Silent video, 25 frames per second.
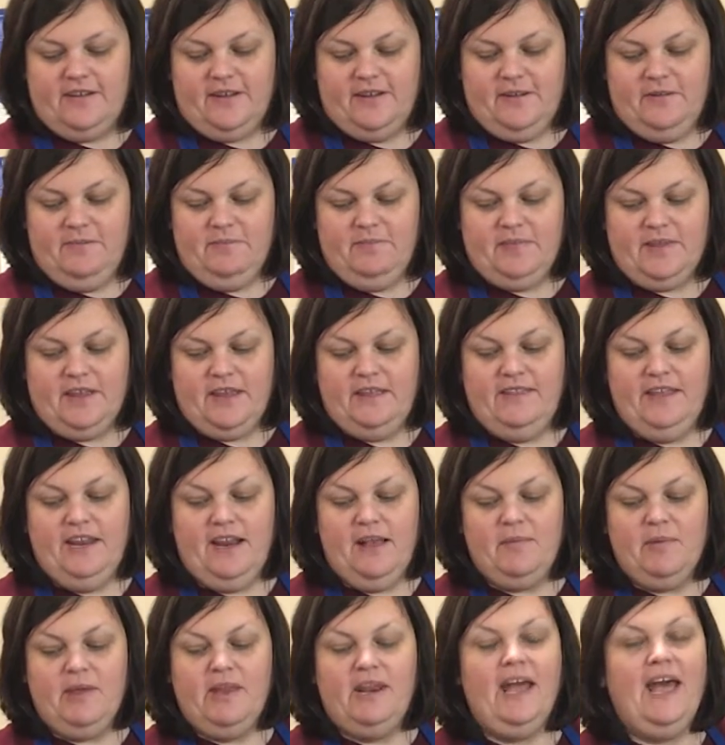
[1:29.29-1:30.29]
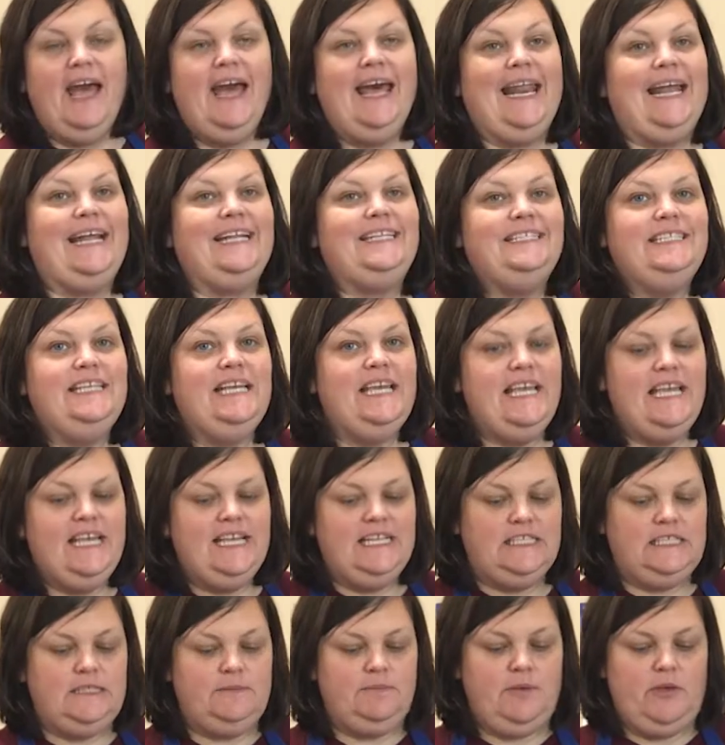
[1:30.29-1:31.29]
Okay. And then I'm going to add a
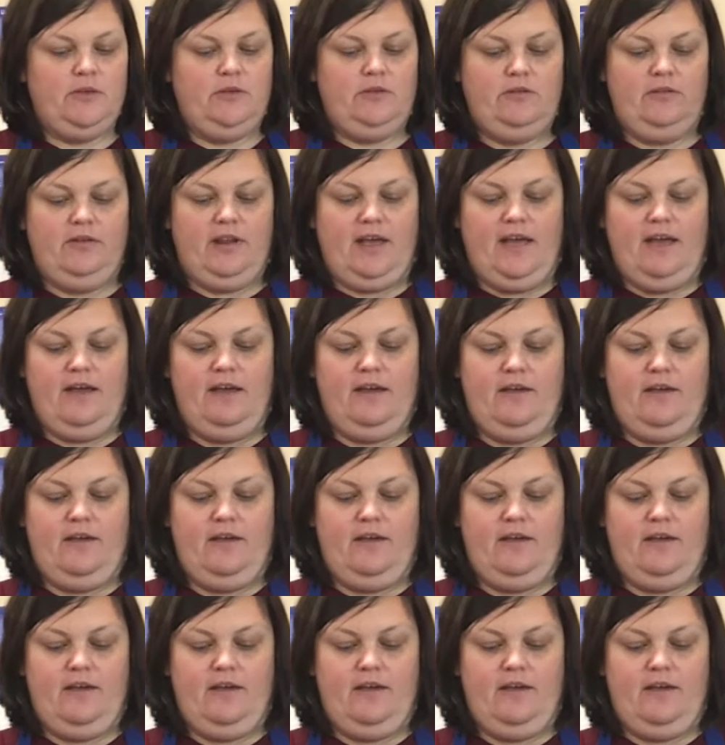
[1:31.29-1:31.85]
teaspoon